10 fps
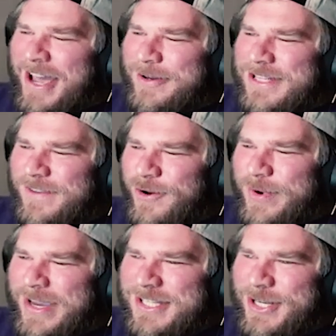I always feel
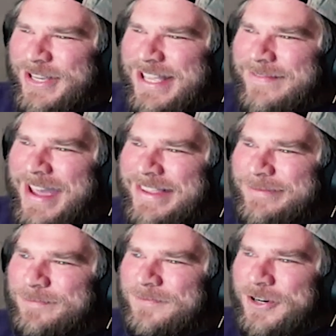weird talking about
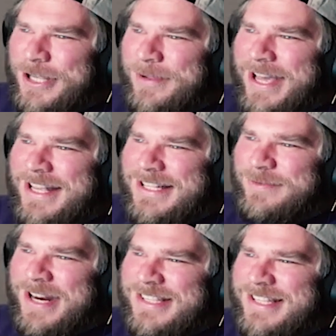footy players
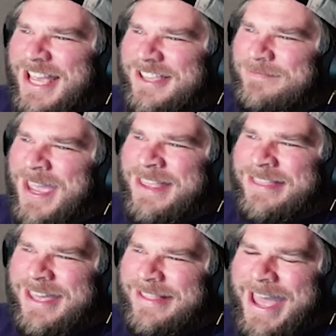when it's like, man,
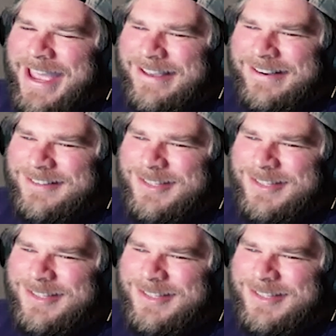they're like